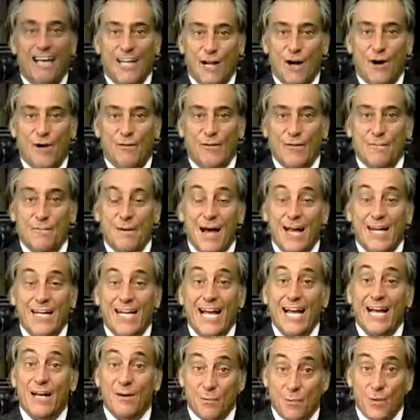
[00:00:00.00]
Hello,
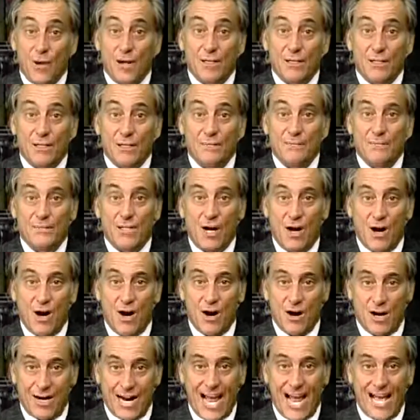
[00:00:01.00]
everybody, and welcome to
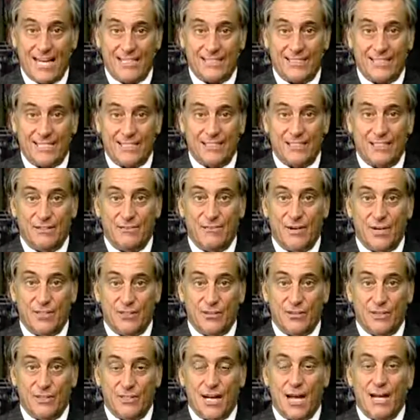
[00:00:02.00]

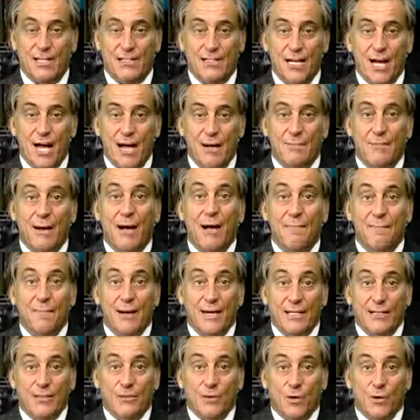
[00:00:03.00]
HardAssetsInvestor.com.
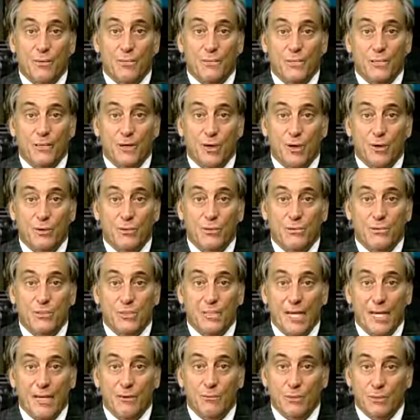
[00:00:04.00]
I'm Mike Norman, your host.
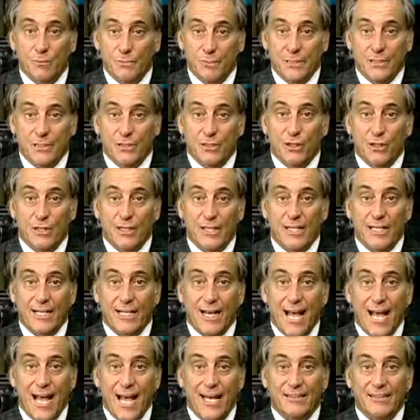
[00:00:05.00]
Today, we'll be
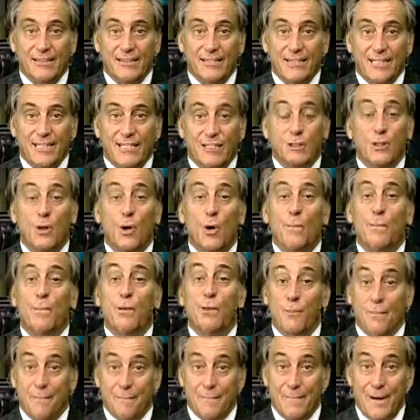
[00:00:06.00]
looking at the
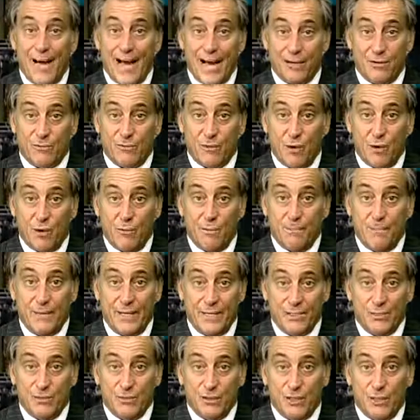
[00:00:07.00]
global macro
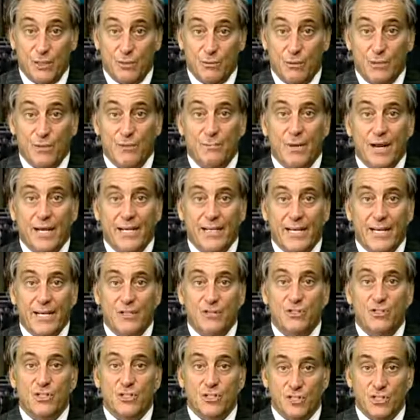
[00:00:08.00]
picture with my
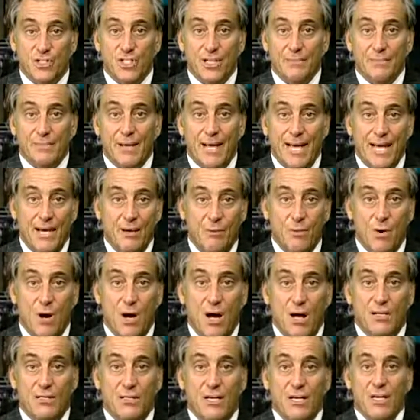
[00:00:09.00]
guest, Jim
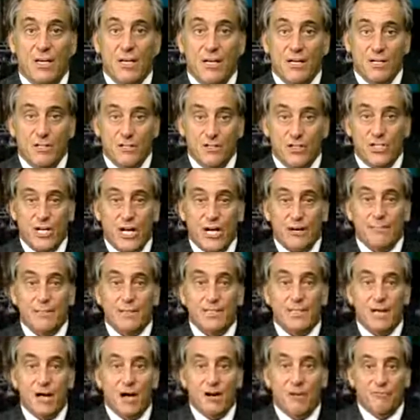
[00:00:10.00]
Awad, chairman